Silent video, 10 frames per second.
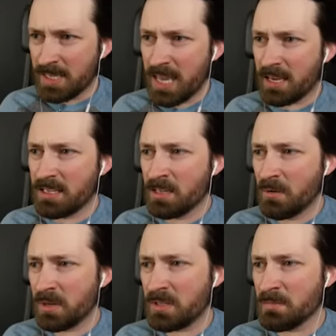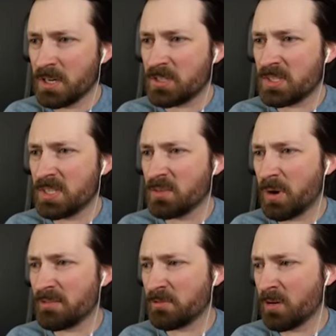Yeah, you know what? You might just need to
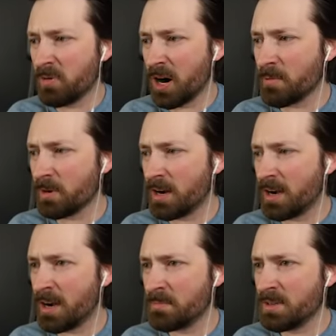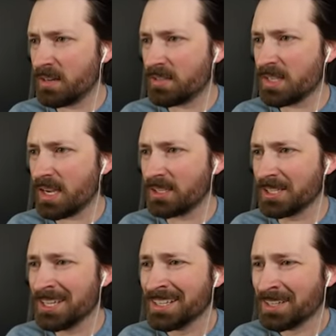wait for a barber. I'm not
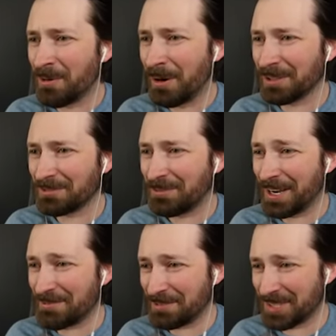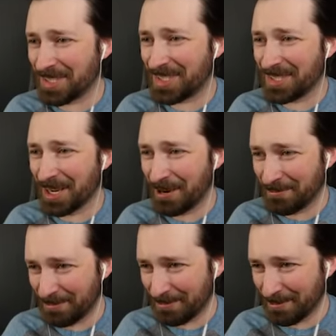exactly qualified for this stuff.